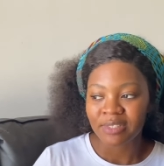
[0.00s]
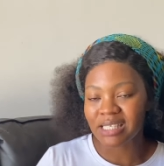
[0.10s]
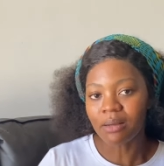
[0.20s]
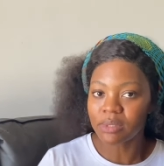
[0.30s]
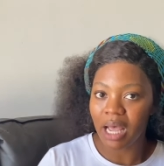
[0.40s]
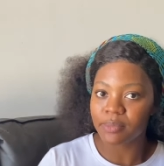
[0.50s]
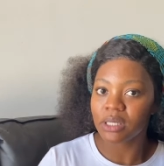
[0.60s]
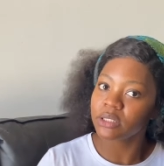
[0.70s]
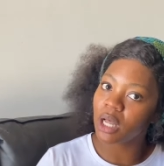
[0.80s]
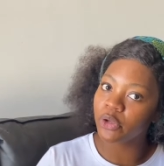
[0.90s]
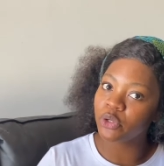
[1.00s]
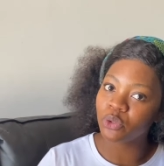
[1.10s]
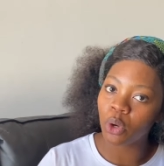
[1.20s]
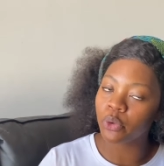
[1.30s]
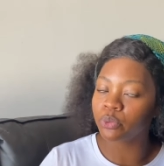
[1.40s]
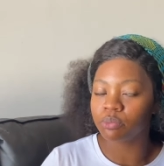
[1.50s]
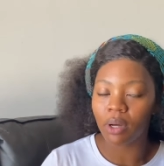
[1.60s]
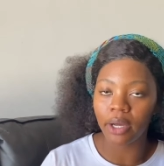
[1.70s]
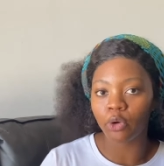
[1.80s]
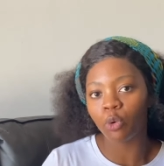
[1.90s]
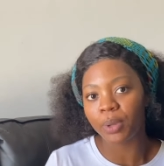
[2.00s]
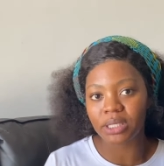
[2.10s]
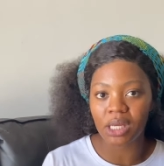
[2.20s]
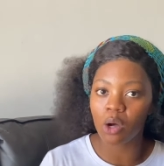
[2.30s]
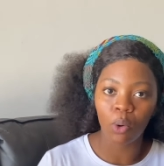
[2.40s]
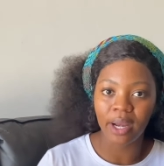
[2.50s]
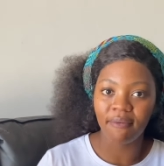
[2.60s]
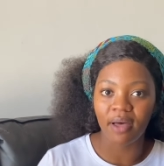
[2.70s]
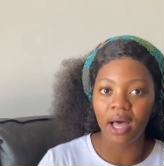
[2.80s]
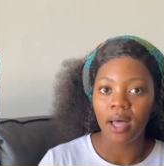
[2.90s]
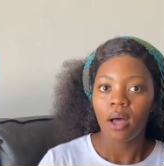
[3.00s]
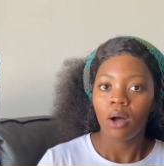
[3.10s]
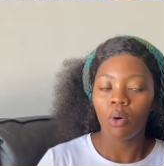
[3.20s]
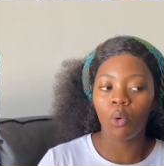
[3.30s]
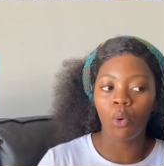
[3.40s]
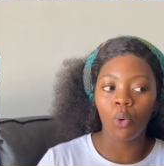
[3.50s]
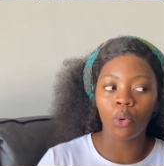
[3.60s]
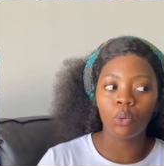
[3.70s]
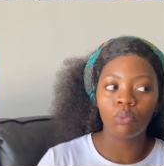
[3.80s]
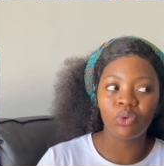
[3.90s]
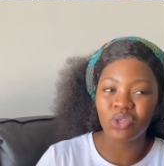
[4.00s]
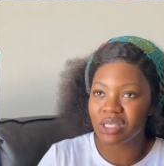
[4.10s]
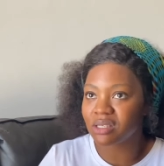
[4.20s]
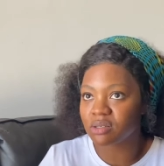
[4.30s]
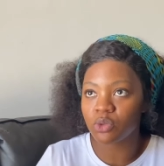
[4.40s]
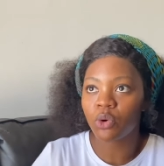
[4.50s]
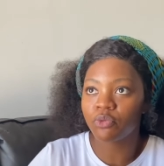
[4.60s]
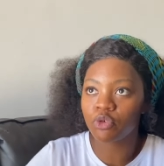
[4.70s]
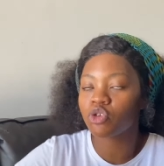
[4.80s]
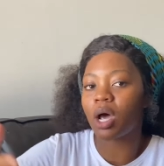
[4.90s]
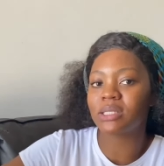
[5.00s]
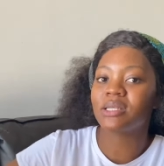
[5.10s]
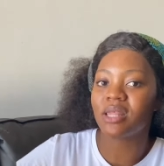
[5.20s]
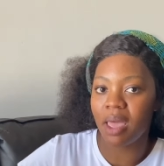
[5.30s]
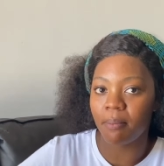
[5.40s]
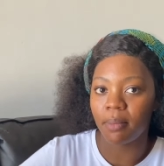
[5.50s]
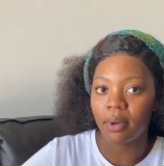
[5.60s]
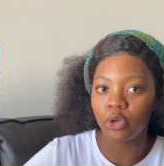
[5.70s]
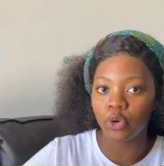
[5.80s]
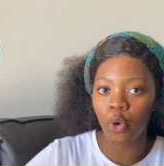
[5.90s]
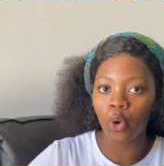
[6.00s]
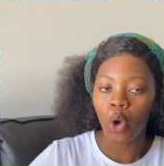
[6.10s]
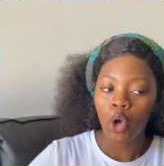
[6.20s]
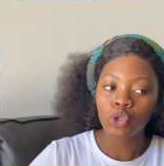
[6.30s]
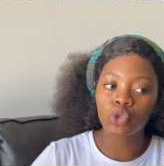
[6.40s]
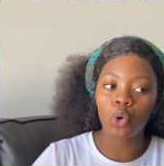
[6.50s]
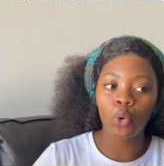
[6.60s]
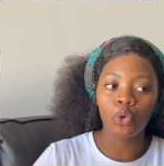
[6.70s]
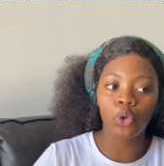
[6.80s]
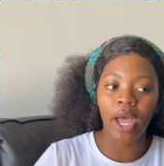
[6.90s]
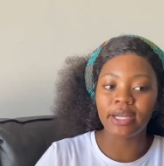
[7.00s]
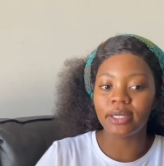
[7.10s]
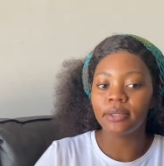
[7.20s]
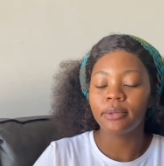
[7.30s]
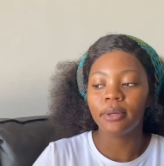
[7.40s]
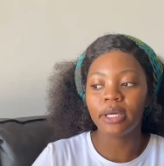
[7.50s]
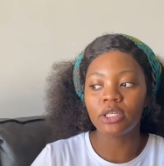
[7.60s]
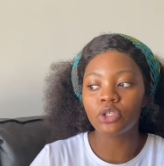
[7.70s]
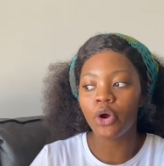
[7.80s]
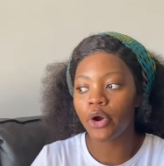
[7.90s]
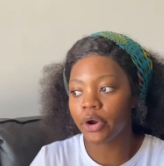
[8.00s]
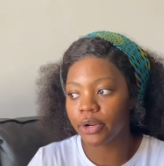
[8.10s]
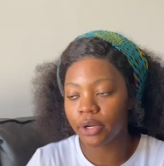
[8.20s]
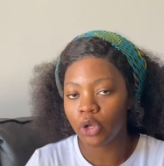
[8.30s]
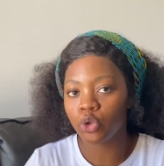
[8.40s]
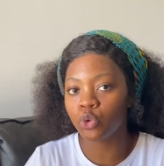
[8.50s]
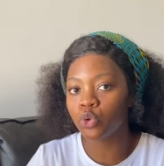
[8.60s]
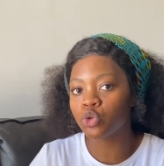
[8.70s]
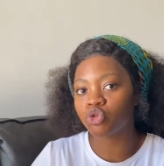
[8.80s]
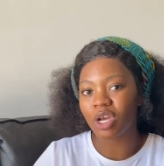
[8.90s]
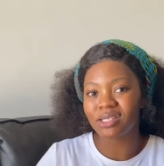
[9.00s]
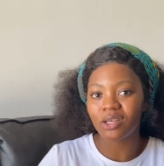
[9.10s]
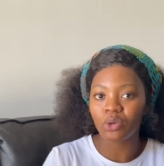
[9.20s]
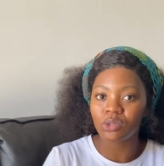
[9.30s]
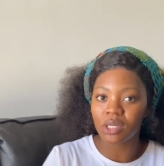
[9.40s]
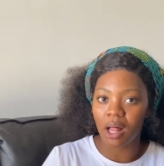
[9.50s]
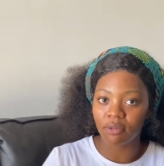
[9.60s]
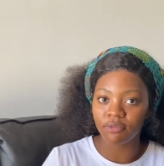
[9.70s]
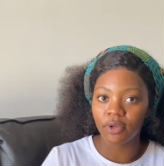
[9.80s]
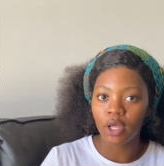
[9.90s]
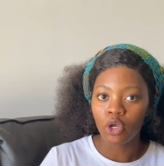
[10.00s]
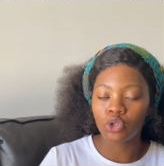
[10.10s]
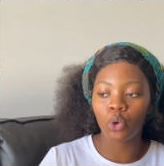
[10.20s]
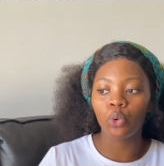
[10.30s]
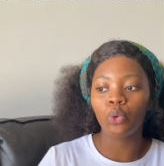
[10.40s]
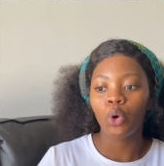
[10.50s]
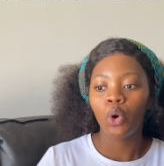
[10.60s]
sometimes they'll tell you, no, I know better, or whatever, or you just sort of trust them, you know. So, and in turn, you lose trust in yourself. So